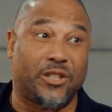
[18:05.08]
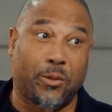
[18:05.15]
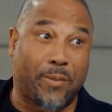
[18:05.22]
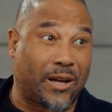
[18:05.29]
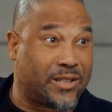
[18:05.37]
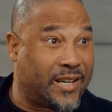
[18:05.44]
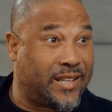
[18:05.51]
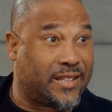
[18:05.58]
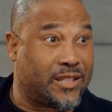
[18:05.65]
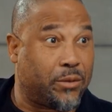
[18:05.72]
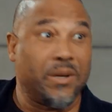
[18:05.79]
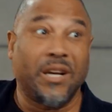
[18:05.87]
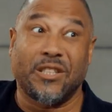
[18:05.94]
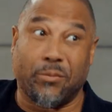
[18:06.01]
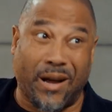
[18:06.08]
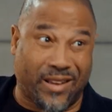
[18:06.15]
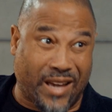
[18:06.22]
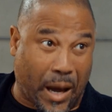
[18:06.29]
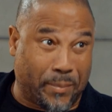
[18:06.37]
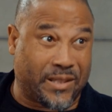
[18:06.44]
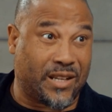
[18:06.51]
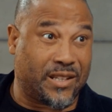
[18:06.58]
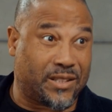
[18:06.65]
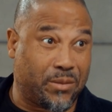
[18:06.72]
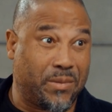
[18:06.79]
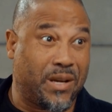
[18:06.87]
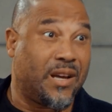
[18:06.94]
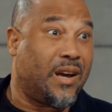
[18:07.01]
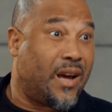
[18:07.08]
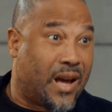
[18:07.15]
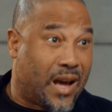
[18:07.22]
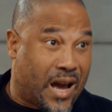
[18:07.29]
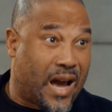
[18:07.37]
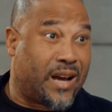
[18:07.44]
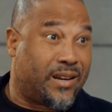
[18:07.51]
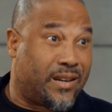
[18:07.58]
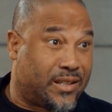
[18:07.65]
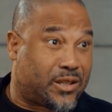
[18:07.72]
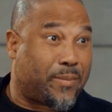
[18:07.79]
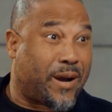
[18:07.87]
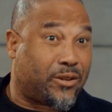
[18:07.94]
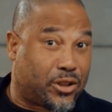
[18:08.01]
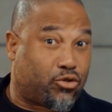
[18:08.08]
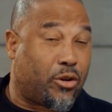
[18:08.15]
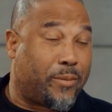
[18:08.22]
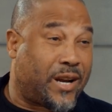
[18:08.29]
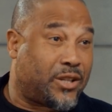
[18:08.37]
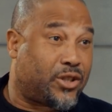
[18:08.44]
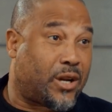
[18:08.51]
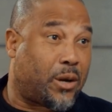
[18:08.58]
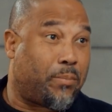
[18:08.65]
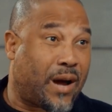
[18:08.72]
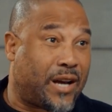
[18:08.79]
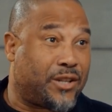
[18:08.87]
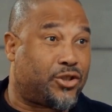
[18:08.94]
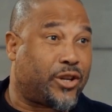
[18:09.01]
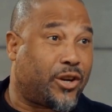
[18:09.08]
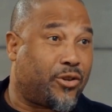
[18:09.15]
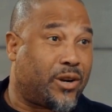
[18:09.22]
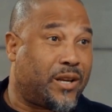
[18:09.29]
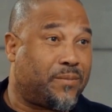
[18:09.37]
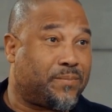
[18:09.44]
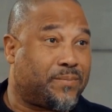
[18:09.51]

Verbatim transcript: It's about elitism, it's about capitalism, and it's about discrimination and bias generally.